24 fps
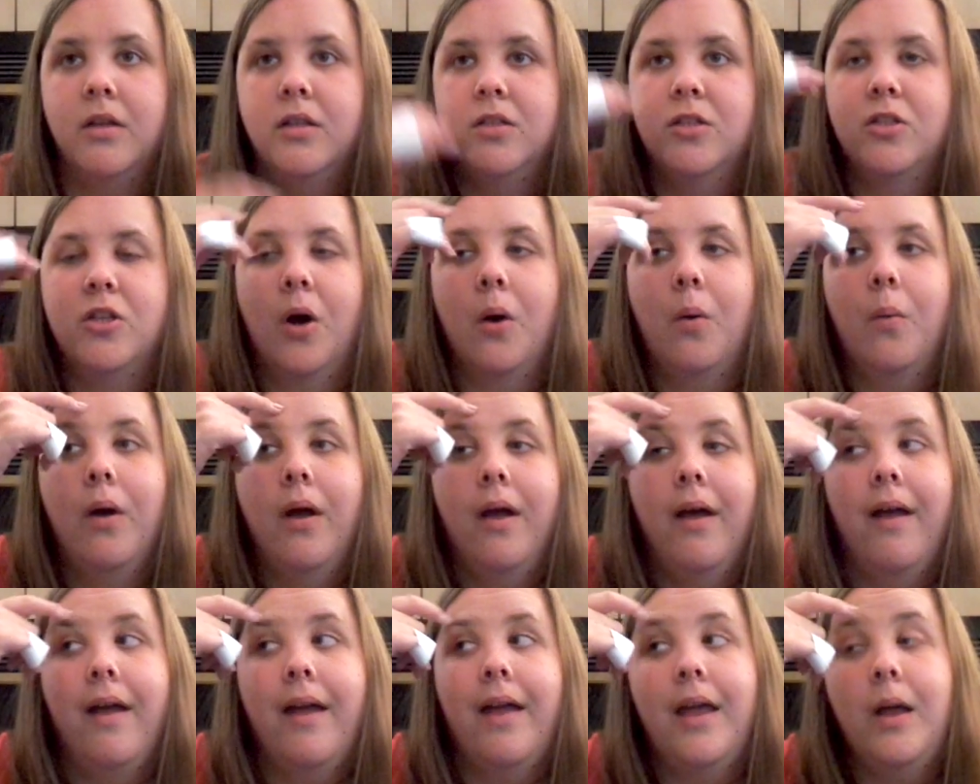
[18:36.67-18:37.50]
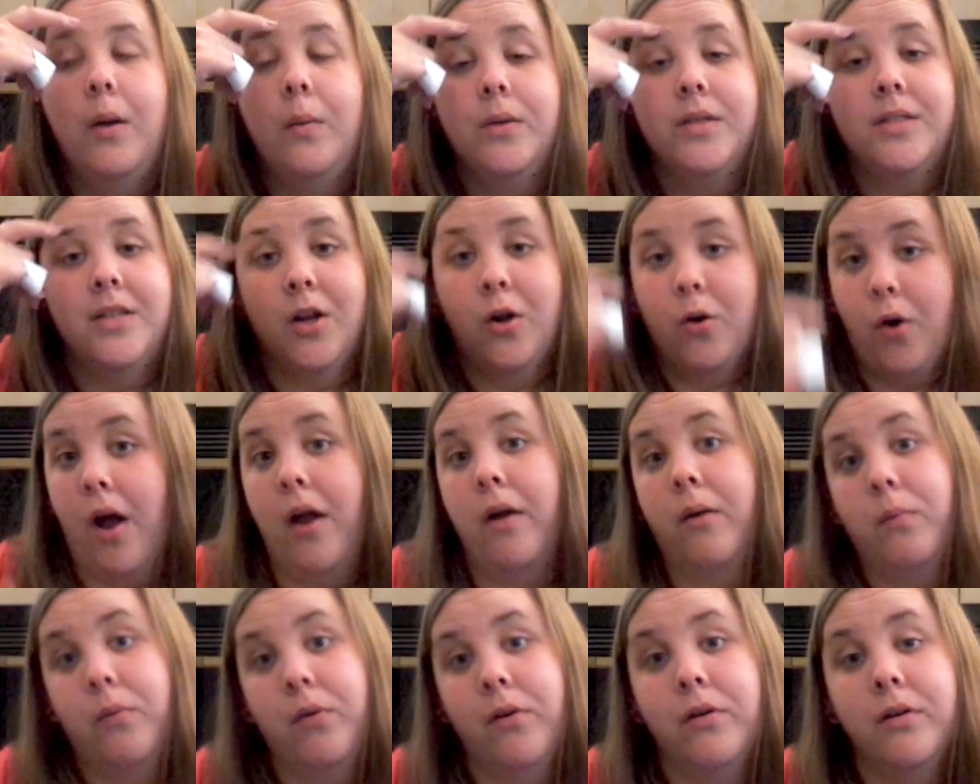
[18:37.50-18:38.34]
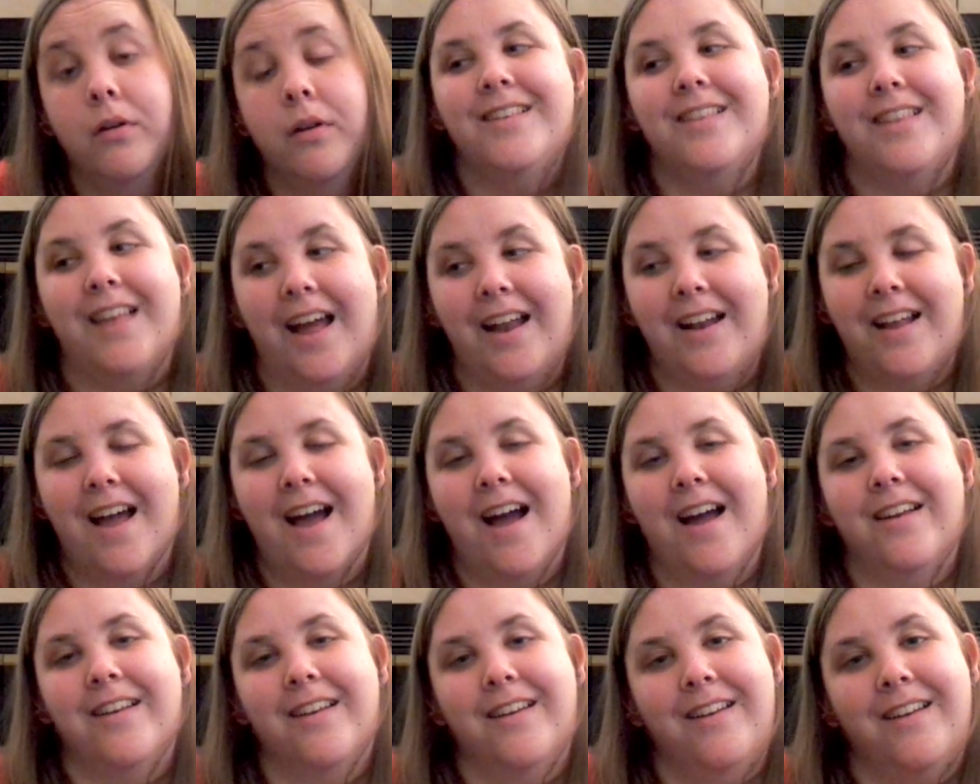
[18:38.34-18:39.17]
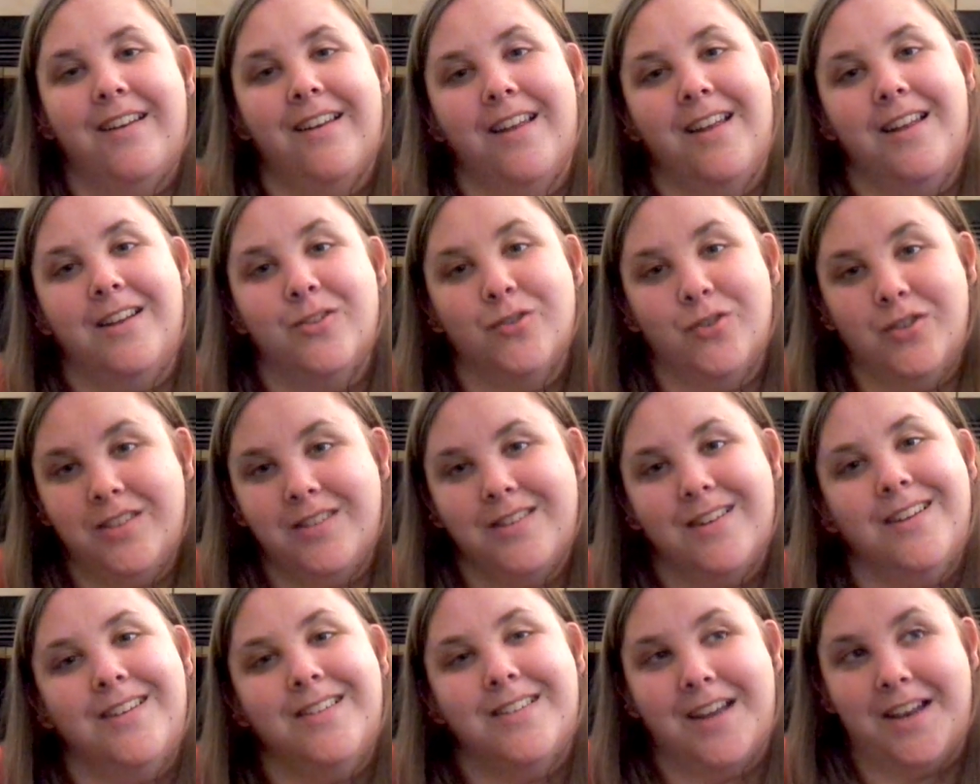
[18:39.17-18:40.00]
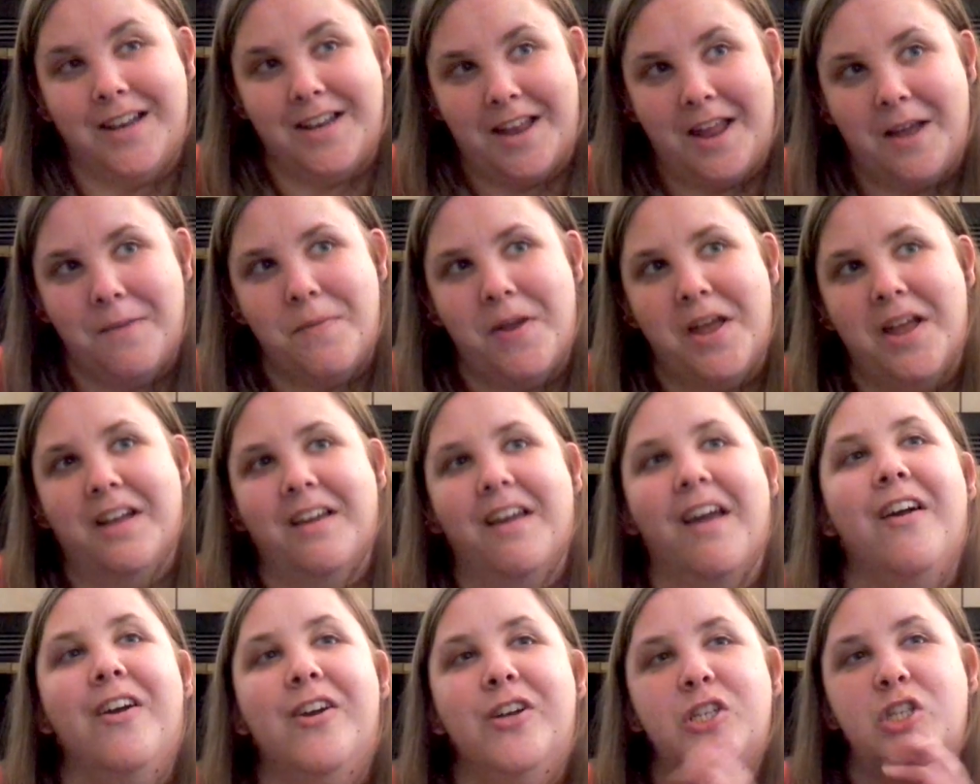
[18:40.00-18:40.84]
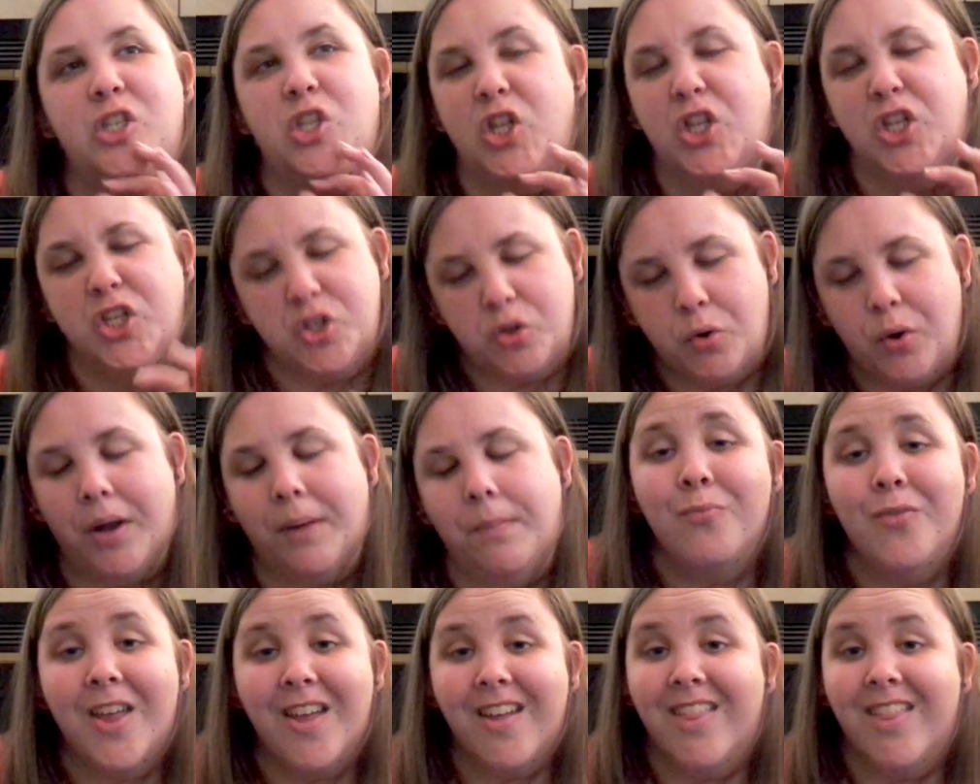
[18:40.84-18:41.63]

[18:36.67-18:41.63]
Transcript: So it was incredible. That added an interesting dynamic to the trip.